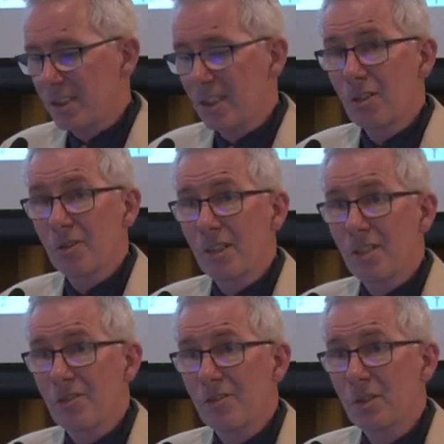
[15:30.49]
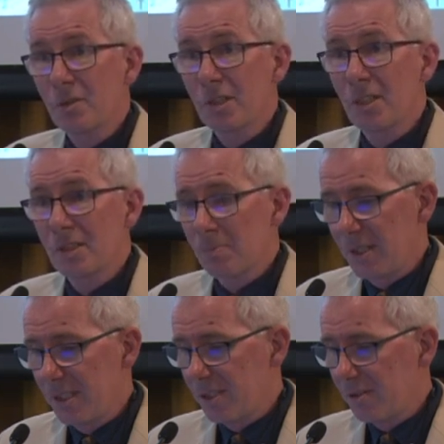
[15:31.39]
including the three organised by
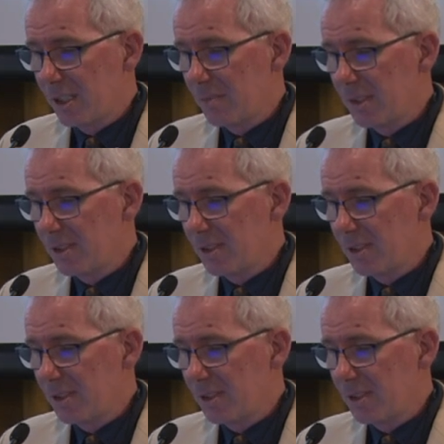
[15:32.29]
the Agronomy